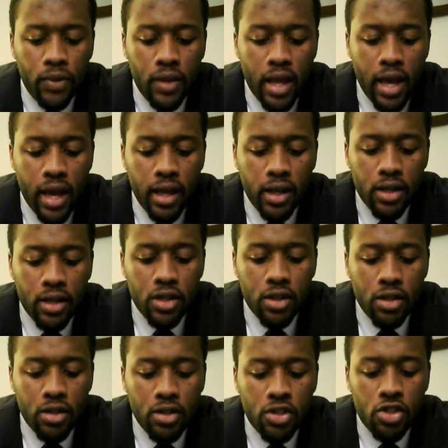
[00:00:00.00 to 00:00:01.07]
that
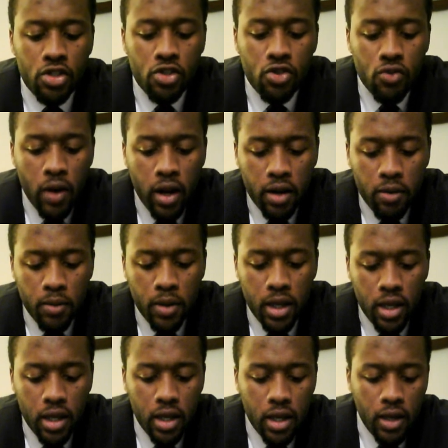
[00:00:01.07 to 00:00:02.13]
struck
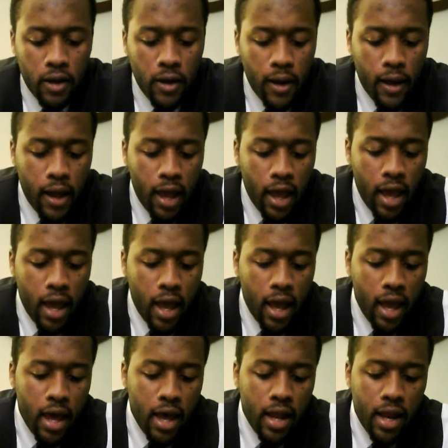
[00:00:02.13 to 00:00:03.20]
me,
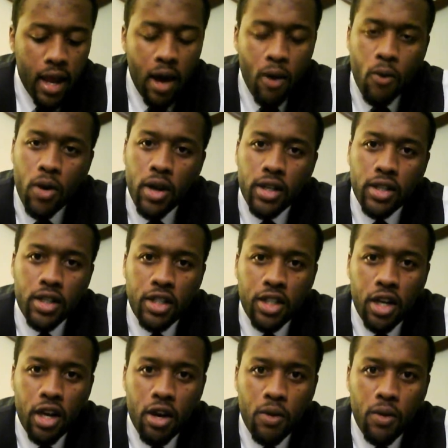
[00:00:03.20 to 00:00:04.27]
and I wanted to
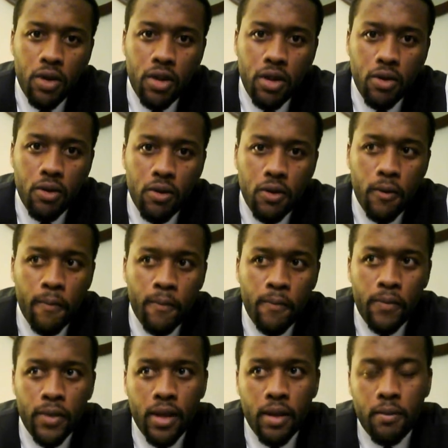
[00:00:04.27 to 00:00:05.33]
share with you.
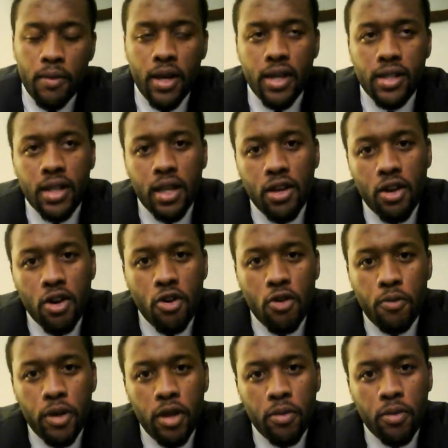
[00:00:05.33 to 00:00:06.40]
Because I know
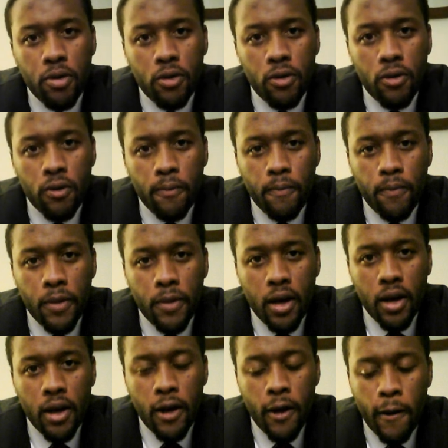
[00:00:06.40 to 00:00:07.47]
people
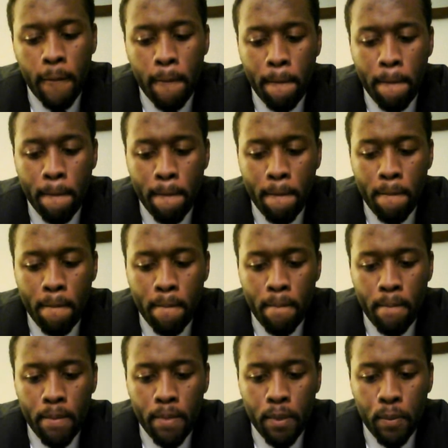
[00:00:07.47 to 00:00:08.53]
are
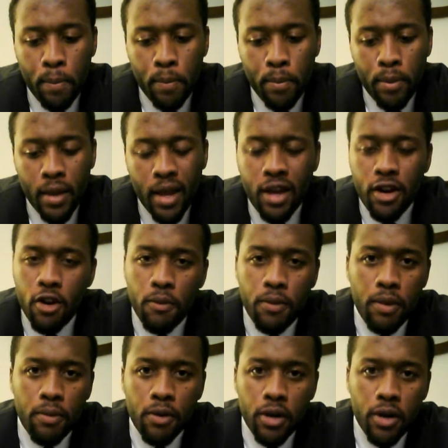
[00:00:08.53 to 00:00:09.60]

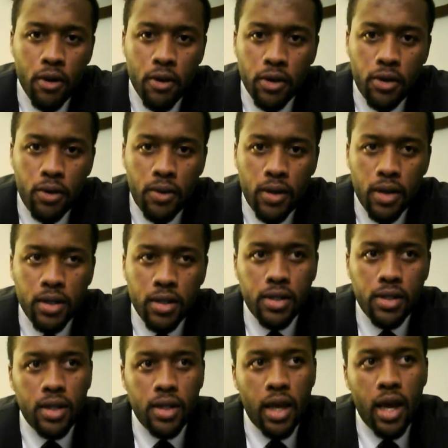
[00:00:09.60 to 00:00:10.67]
going through
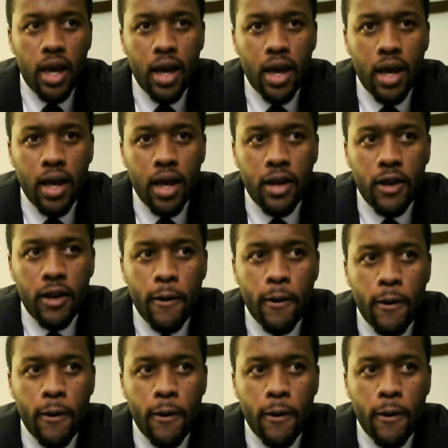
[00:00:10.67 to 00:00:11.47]
this, and,